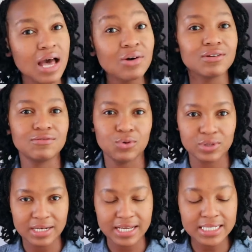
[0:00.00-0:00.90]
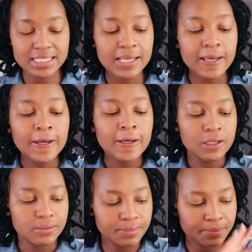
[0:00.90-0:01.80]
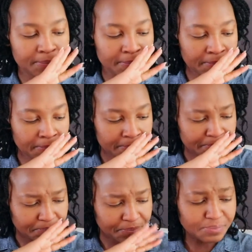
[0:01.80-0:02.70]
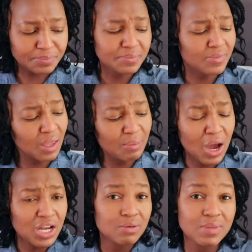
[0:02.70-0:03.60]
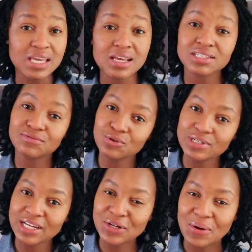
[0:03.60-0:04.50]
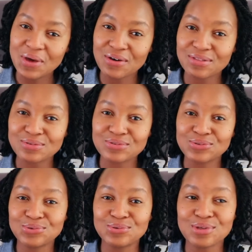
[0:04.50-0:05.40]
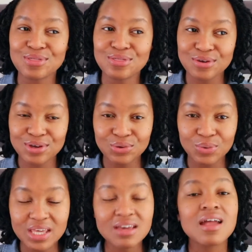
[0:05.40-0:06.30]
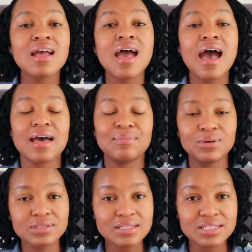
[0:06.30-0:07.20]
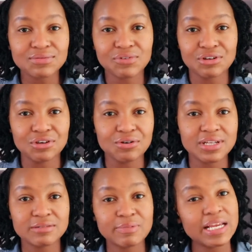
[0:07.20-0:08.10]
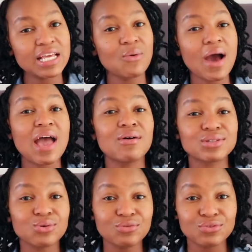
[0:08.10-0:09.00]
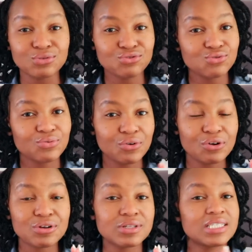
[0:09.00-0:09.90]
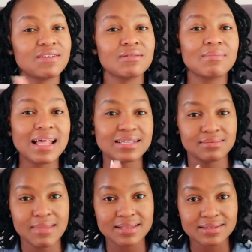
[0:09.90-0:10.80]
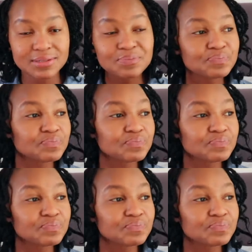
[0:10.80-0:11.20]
now a fortnight pardon me, it's a fortnight going on to the third week, I posted this video explaining why I was off YouTube for a good 7+ months.